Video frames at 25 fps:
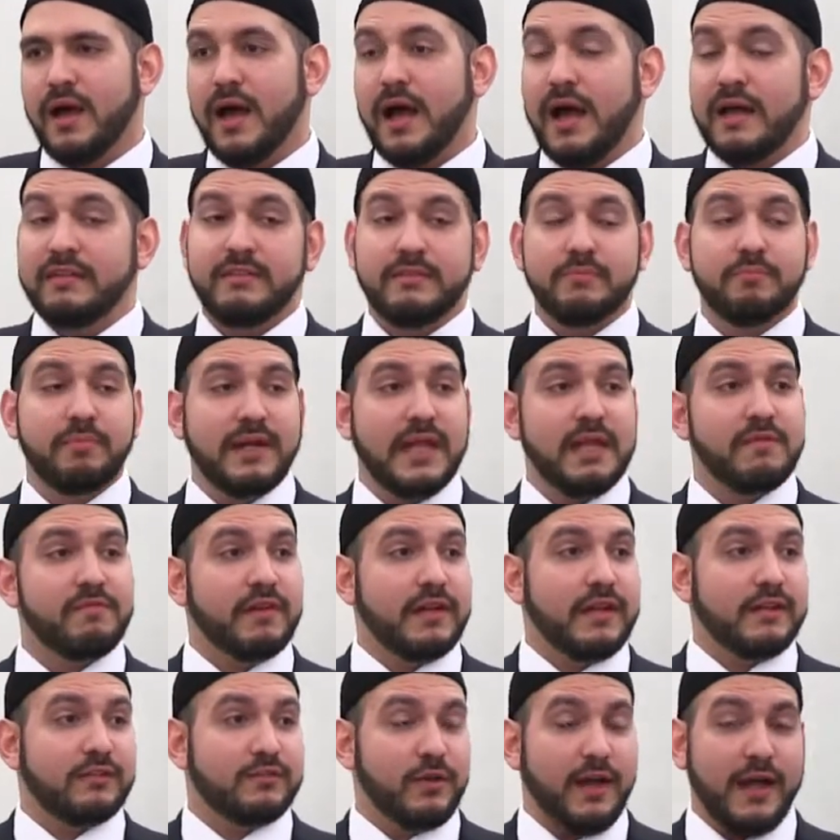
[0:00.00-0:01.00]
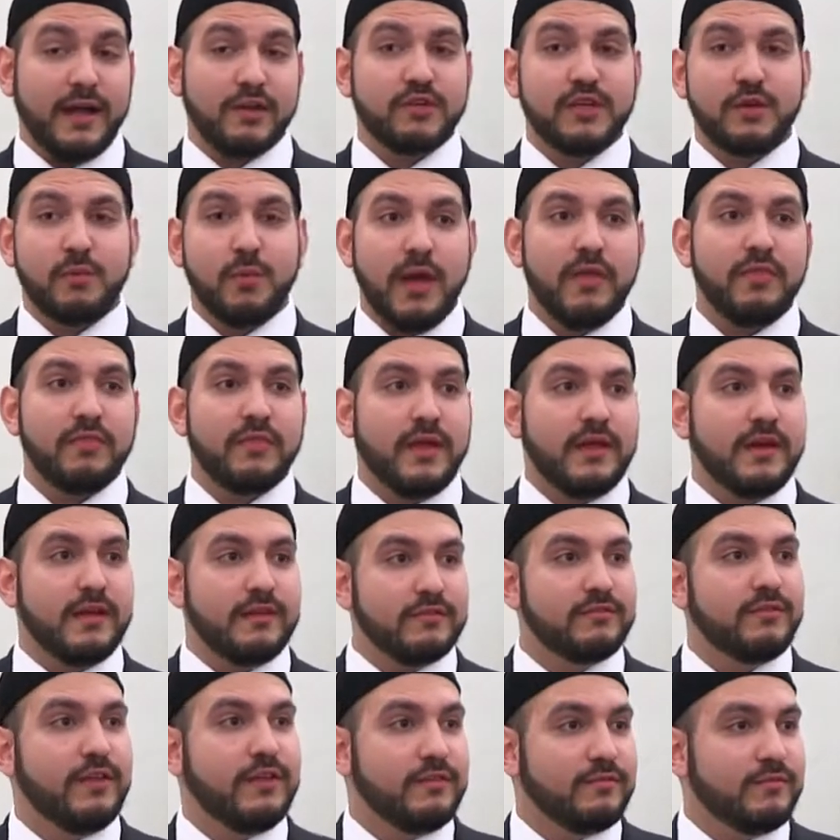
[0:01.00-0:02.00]
I didn't believe it until I actually went there, and
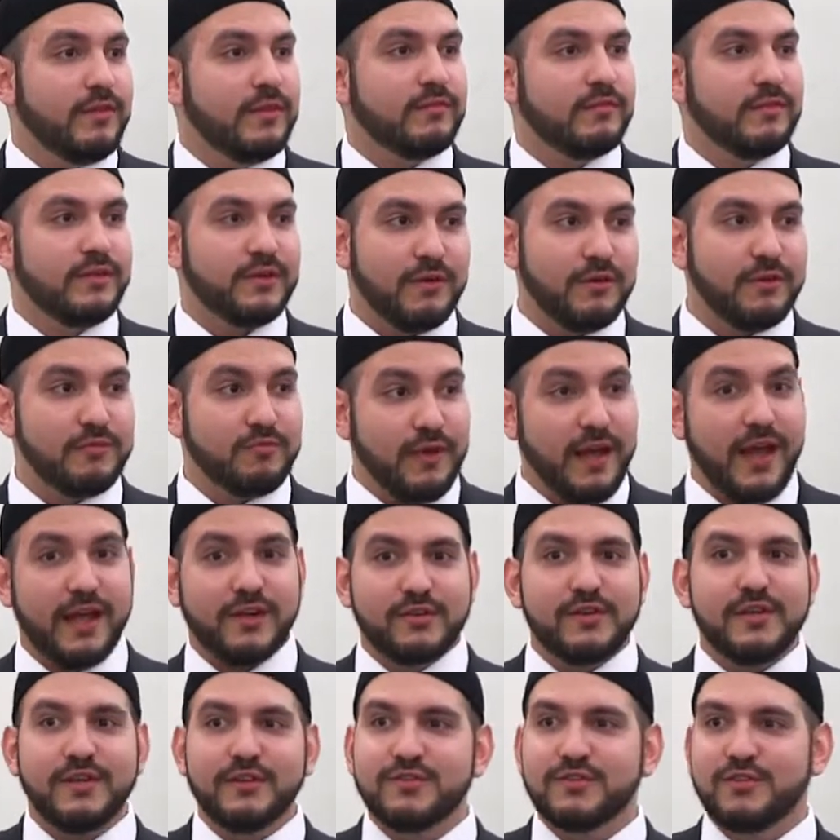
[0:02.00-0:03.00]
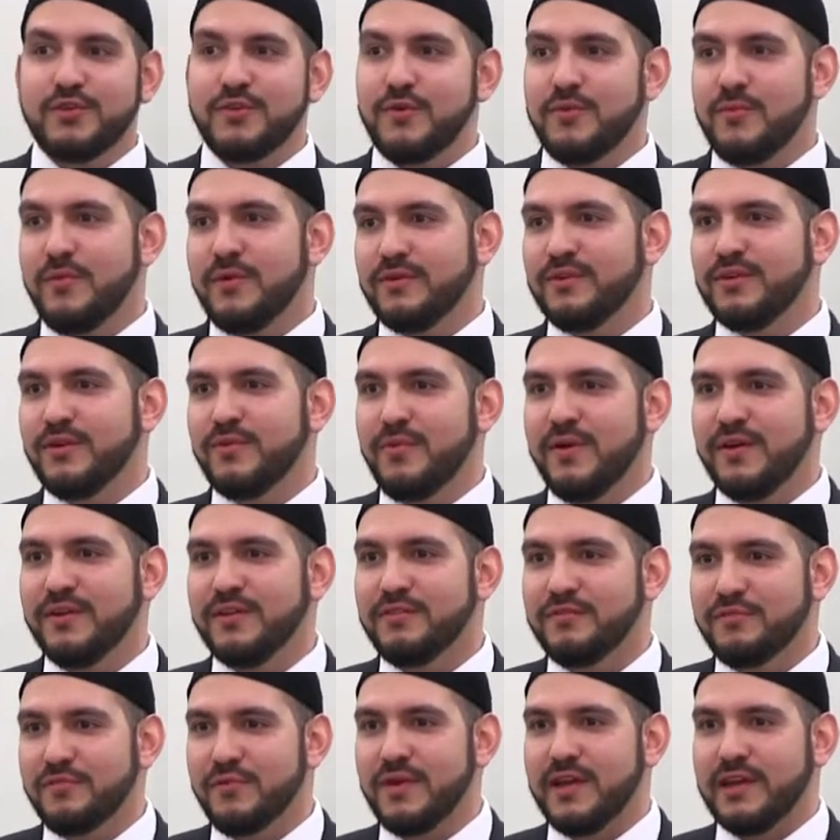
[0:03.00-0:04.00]
if it actually is true, 1
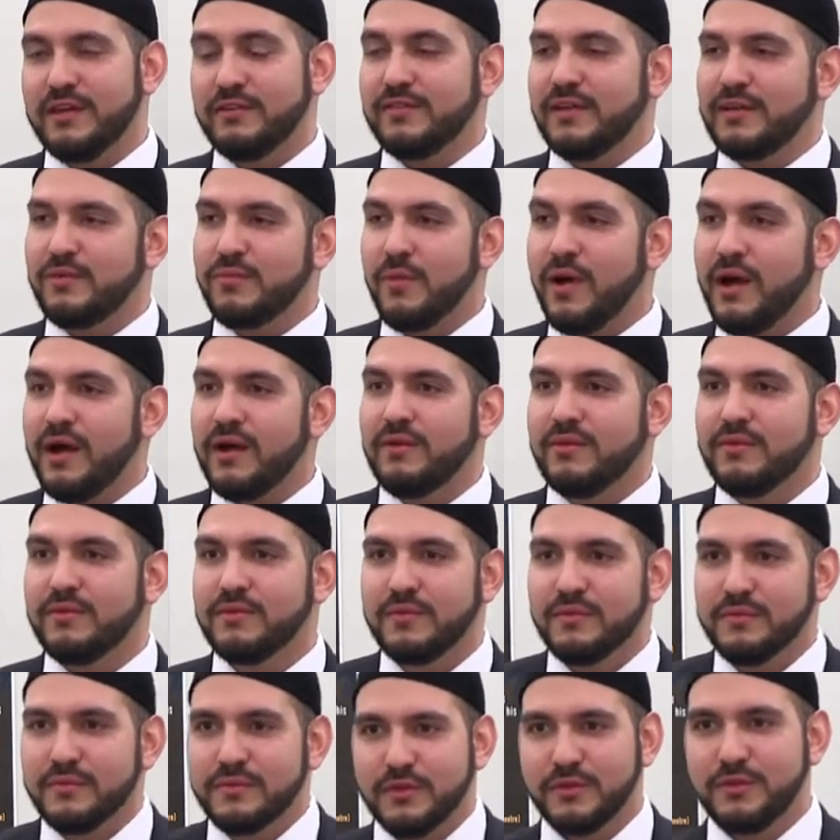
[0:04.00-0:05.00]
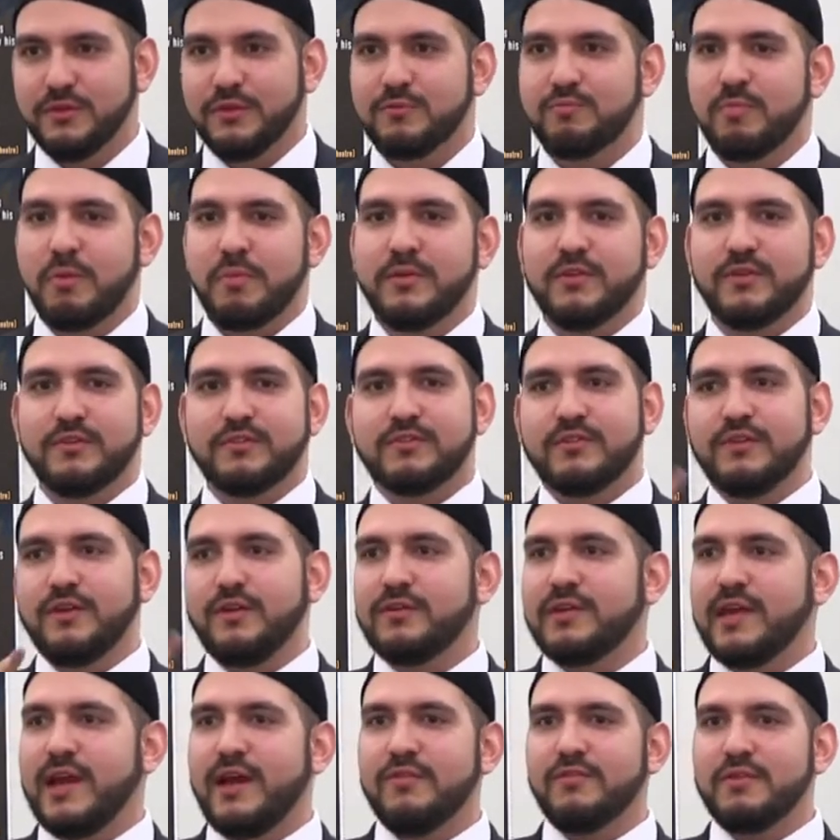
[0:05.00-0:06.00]
in 3. It's like, wow. You can probably just
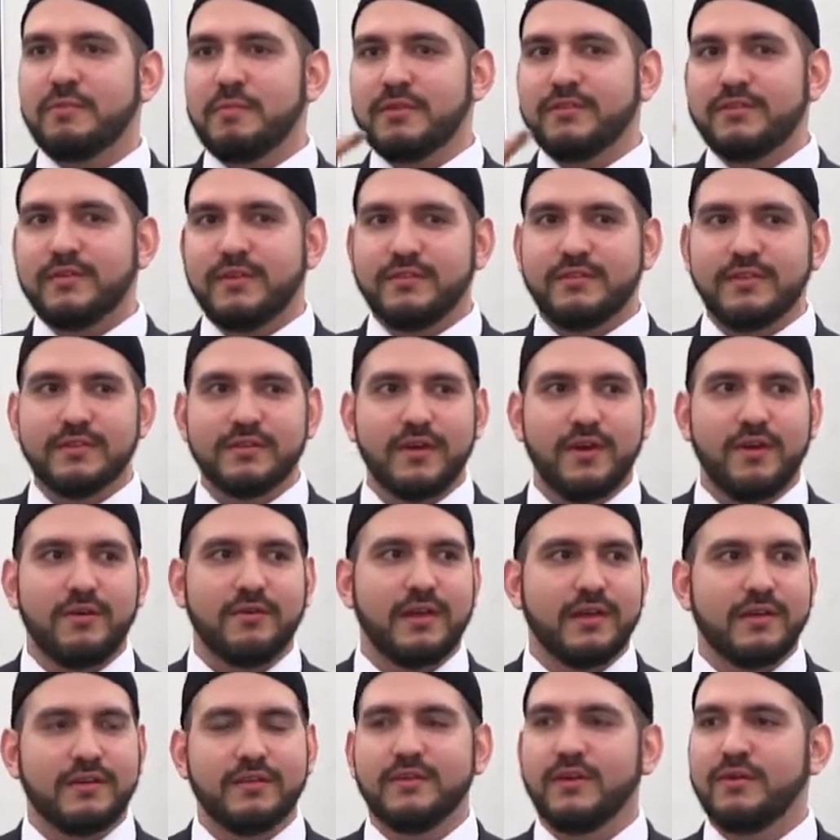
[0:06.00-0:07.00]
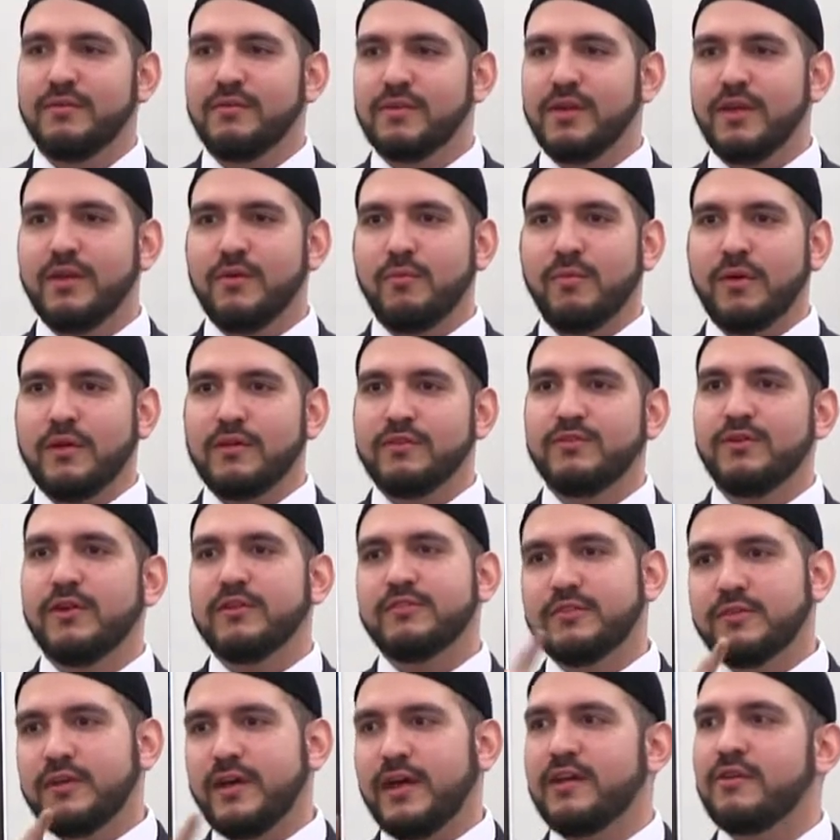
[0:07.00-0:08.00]
count them as they go, like 1, 2,
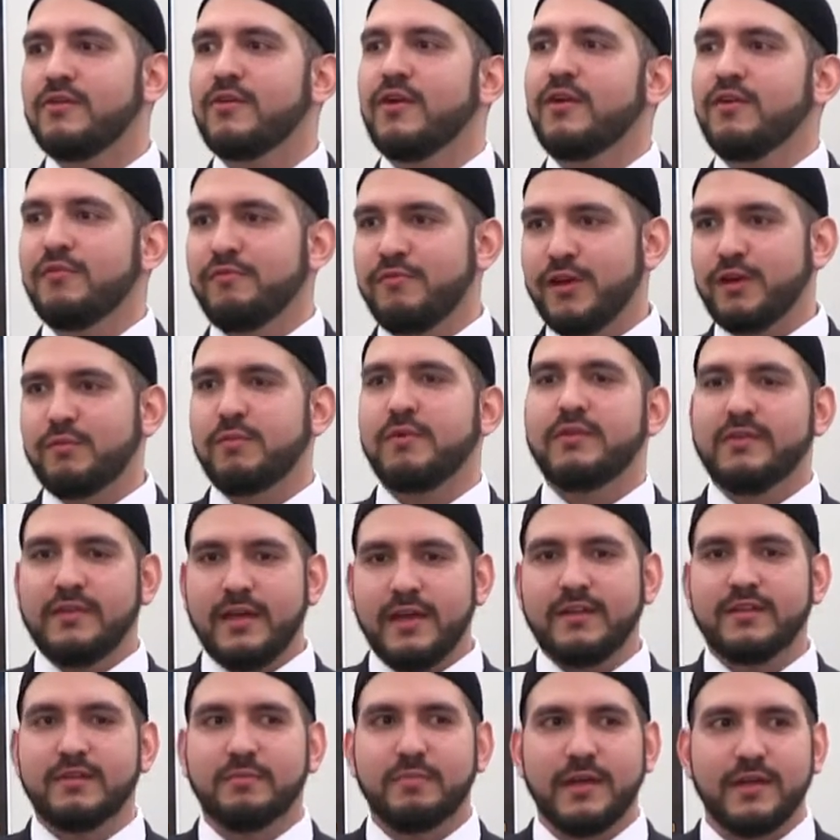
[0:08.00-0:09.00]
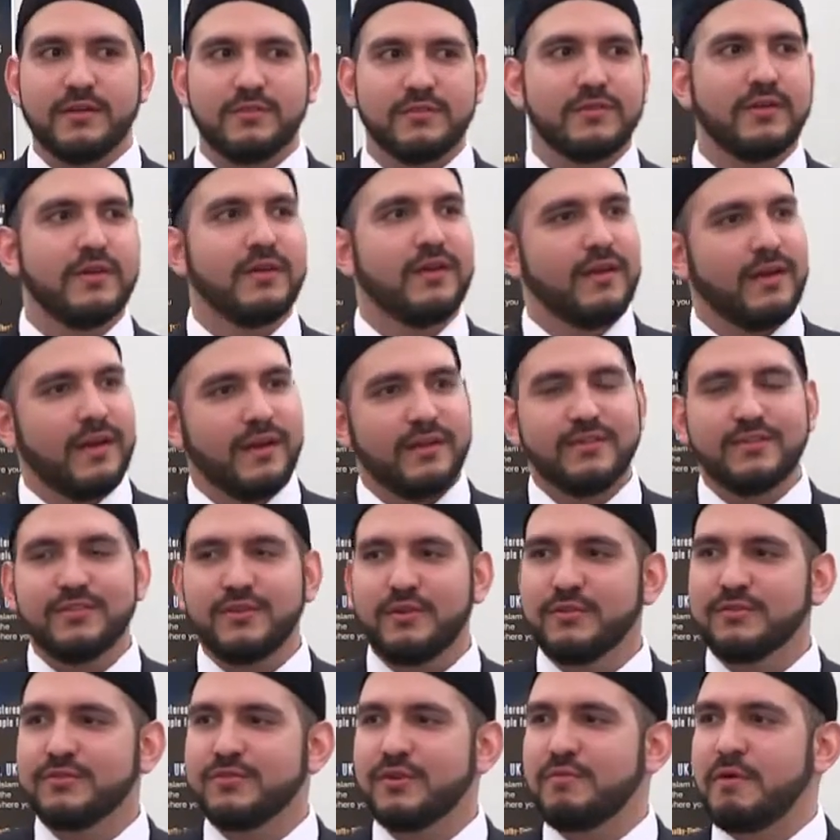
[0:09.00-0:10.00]
that's okay. Third one, yeah, he's obese, and
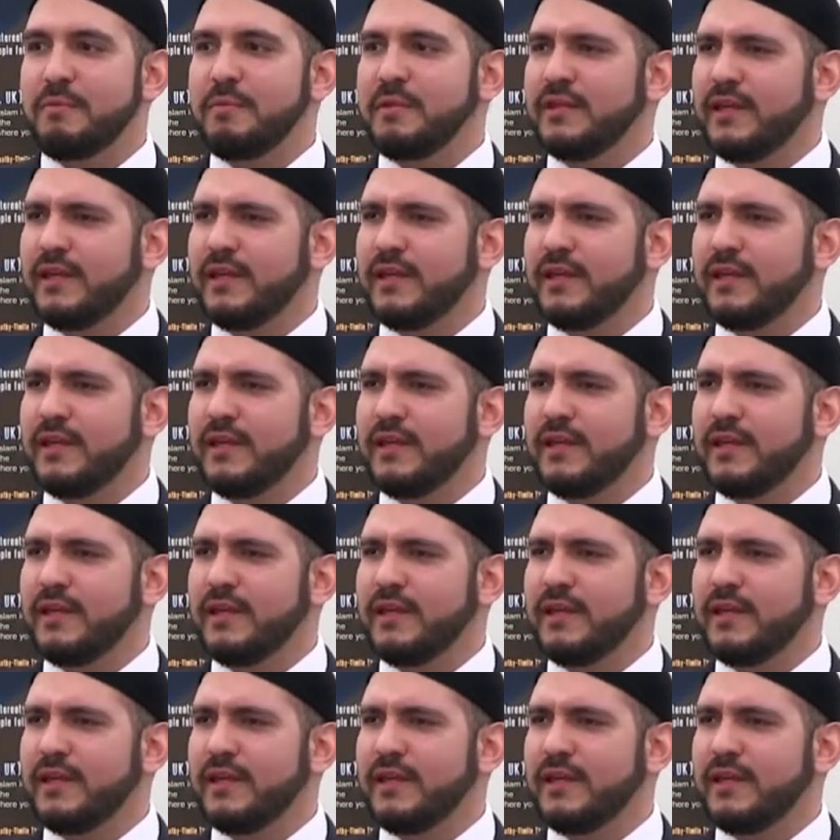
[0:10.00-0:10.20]
so on and so forth.